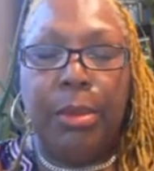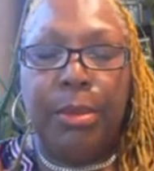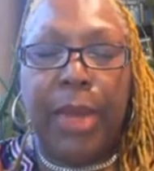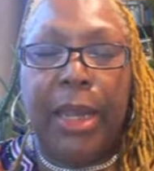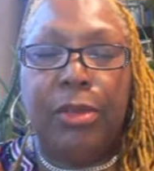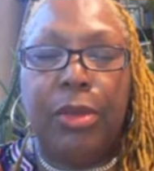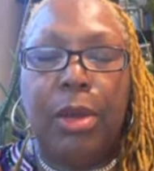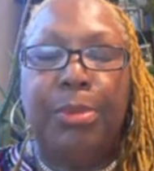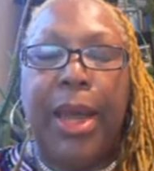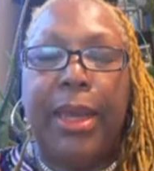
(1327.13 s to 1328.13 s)

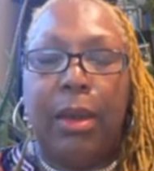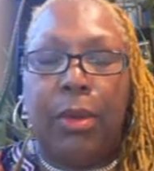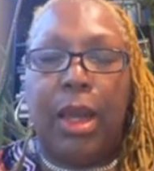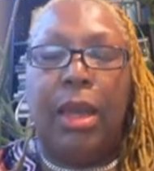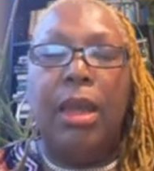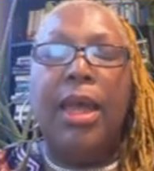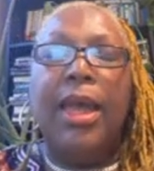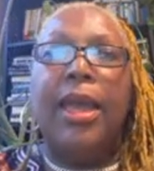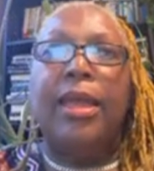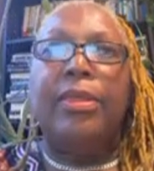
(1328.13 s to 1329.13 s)
microbiota,
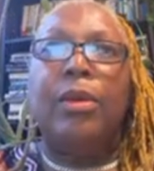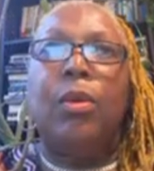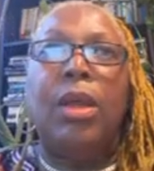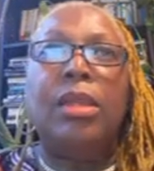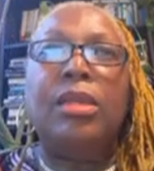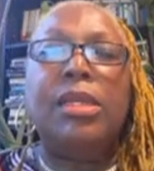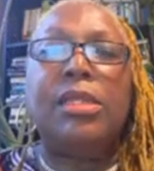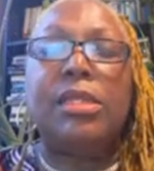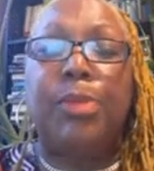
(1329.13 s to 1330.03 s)
and all it is is